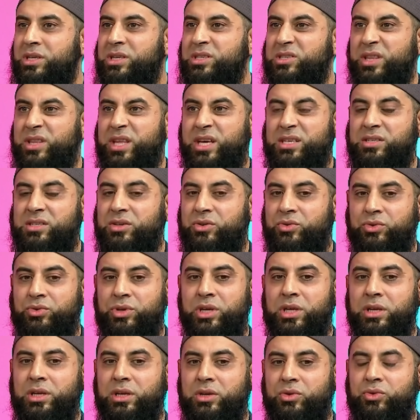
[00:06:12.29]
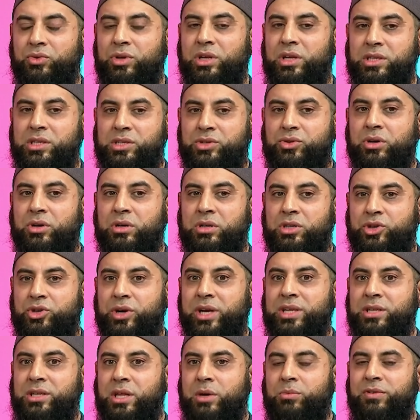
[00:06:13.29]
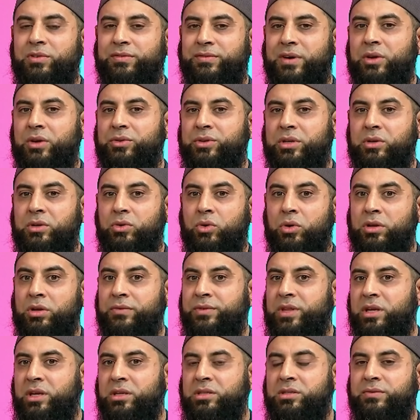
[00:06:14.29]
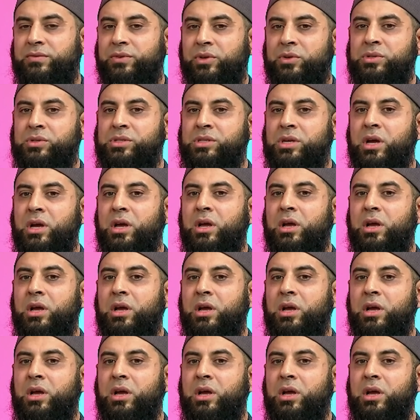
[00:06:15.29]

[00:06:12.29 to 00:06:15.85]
So that's a really strong trend that we found in all of the interviews.